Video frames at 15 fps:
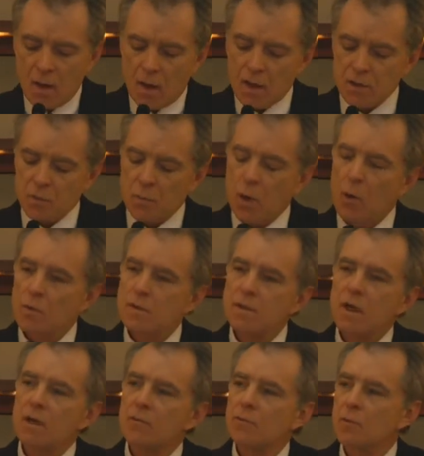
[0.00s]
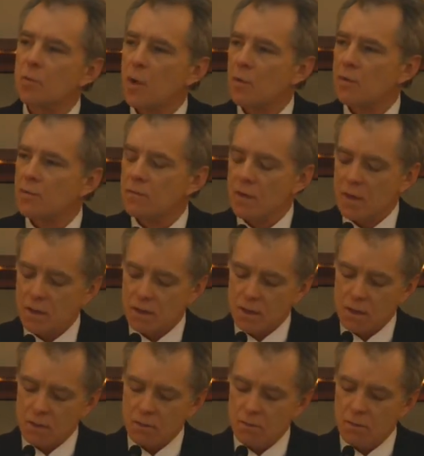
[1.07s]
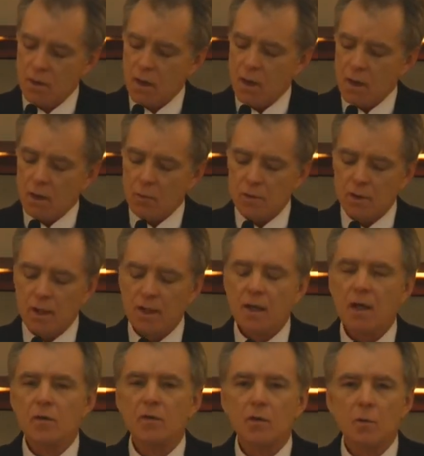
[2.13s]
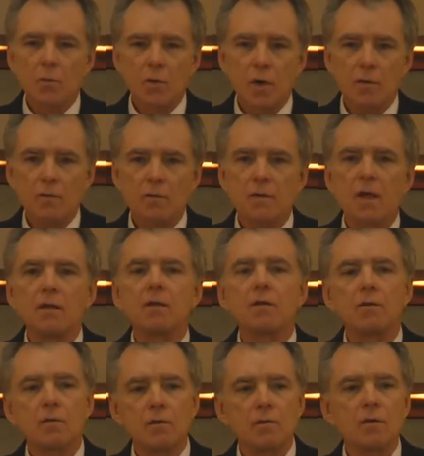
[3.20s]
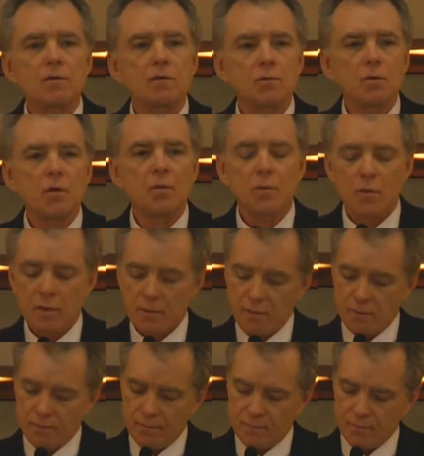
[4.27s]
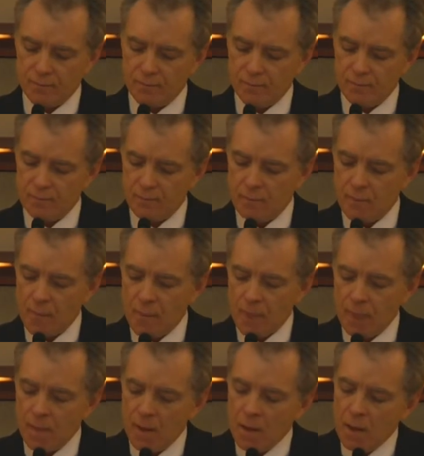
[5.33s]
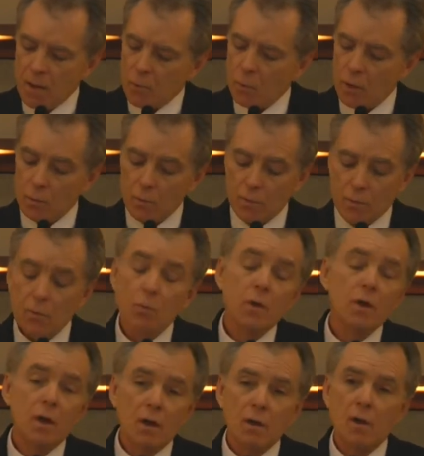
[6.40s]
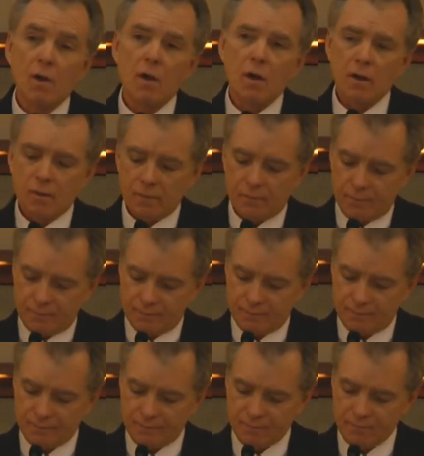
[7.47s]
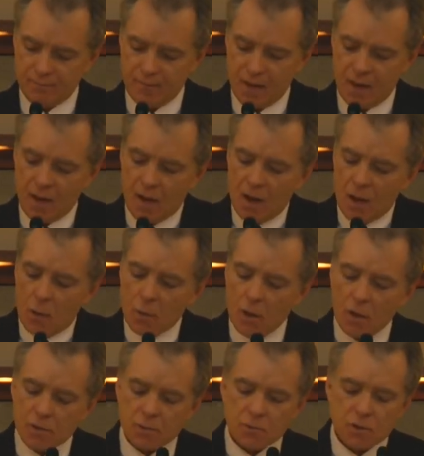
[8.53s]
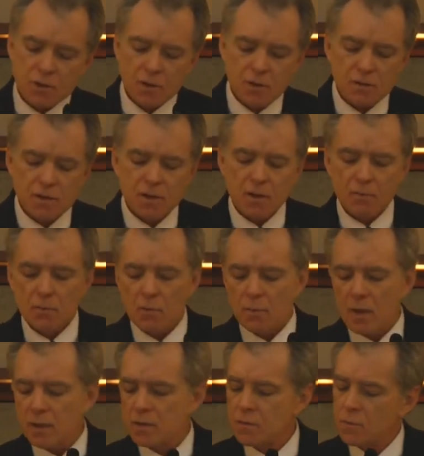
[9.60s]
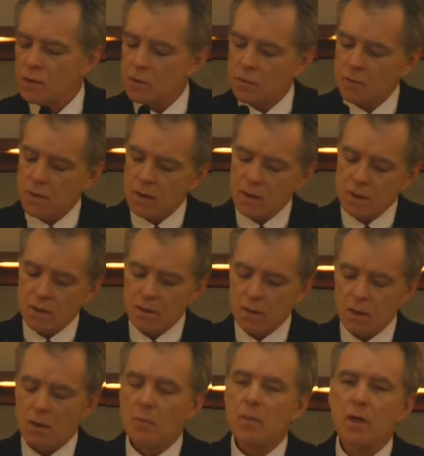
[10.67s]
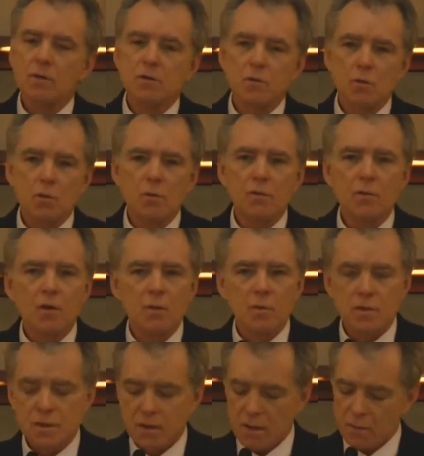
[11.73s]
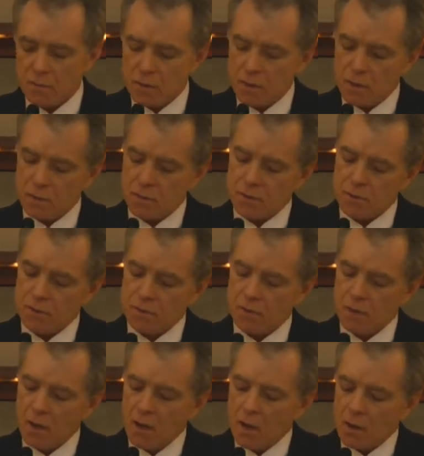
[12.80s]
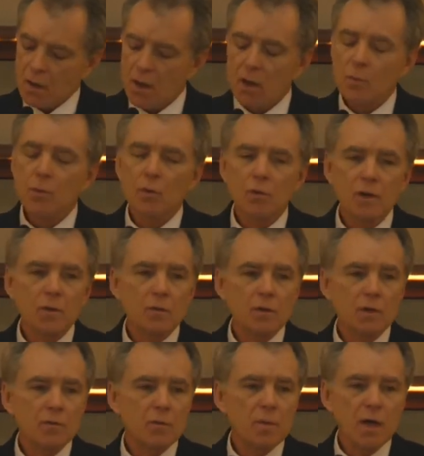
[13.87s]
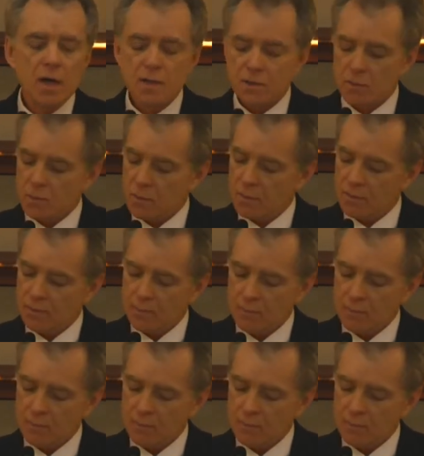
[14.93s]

I suppose that for both of us, it was like having a brother that neither of us grew up with, one with whom we got along. We also shared several men's retreats and a men's group for almost 7 years, carpooling whenever possible.